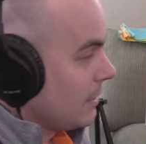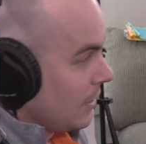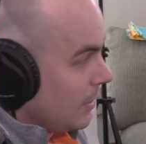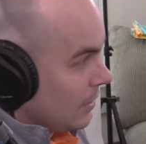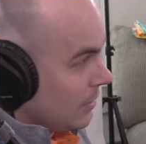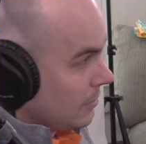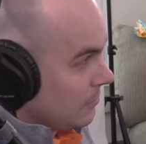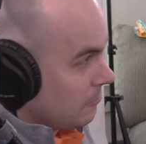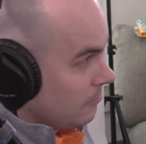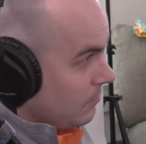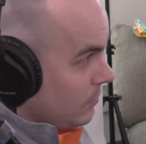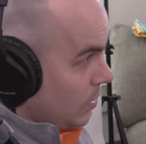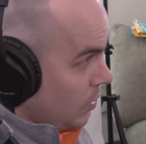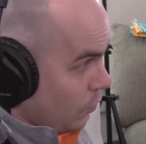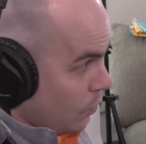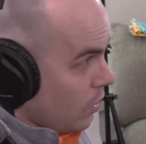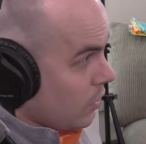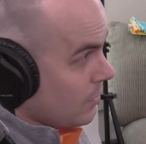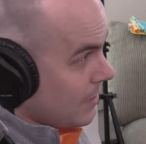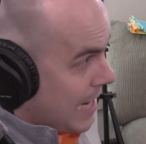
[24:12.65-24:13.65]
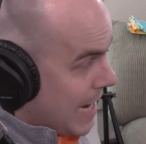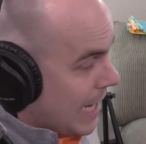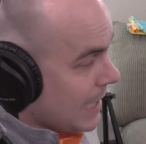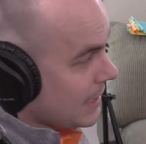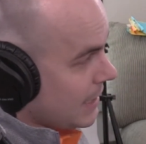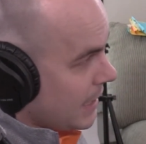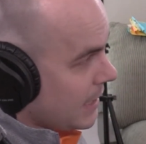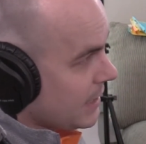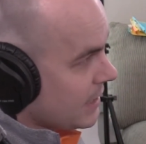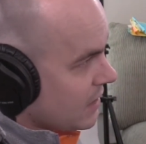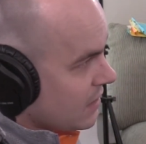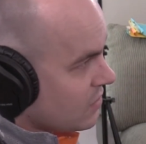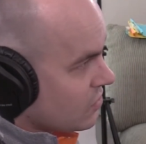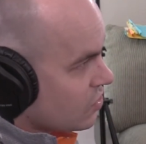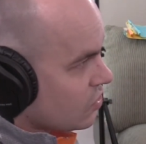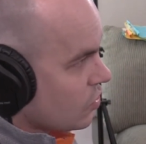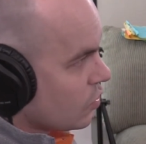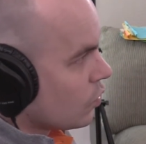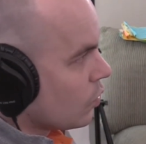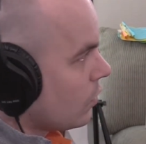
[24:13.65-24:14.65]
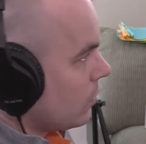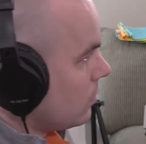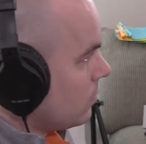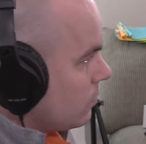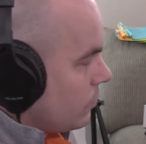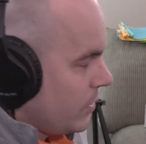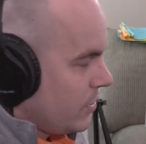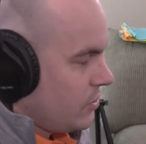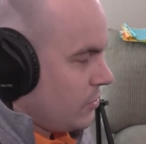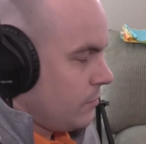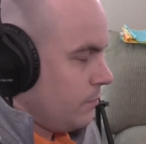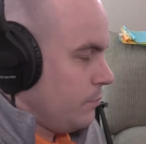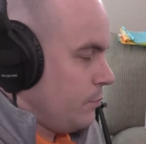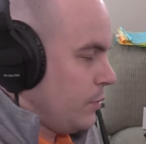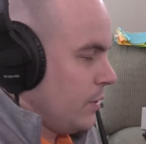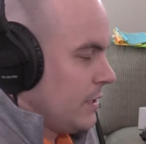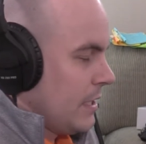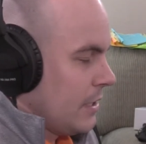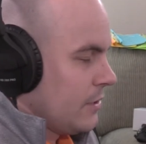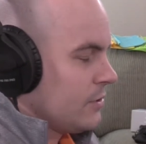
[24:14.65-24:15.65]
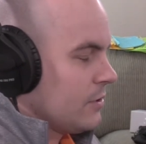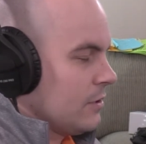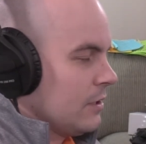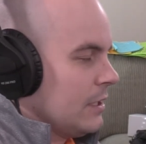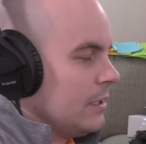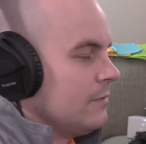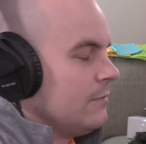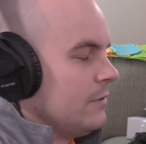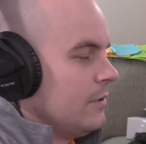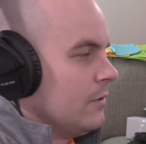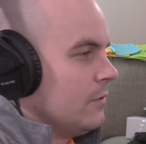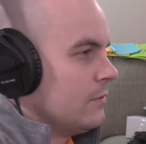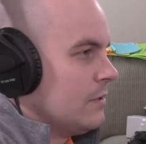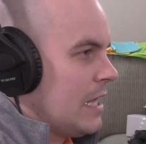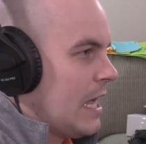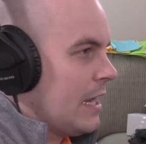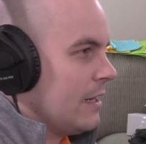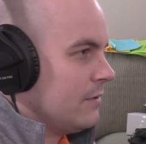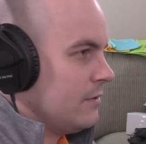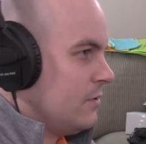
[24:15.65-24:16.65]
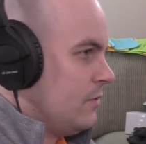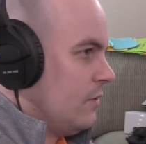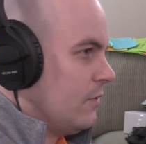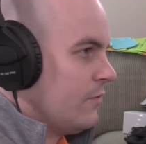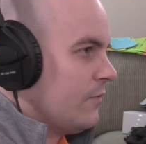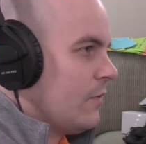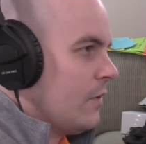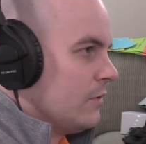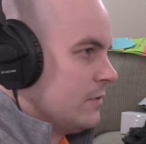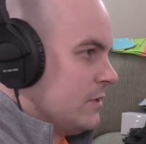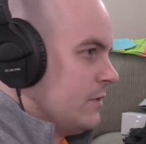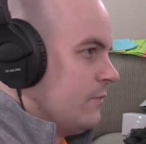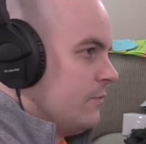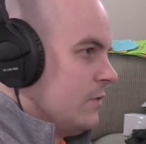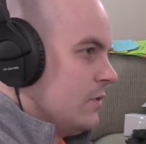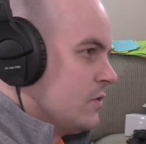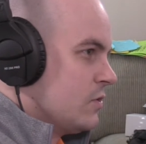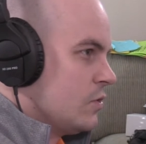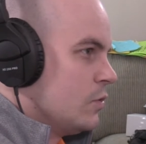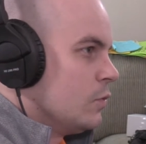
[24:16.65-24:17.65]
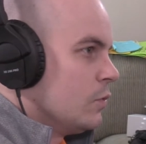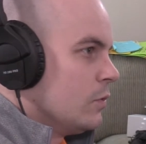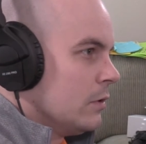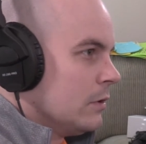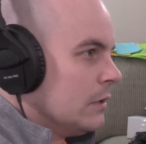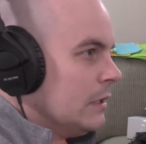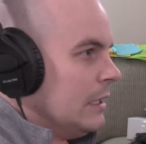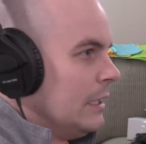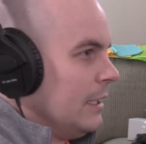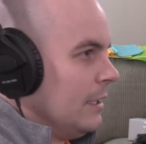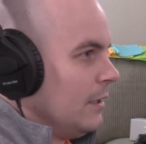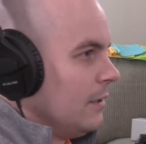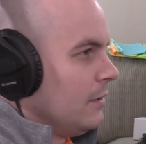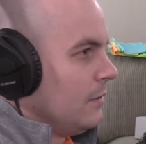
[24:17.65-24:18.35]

that you are not getting in school, which potentially, not to the fault of the school.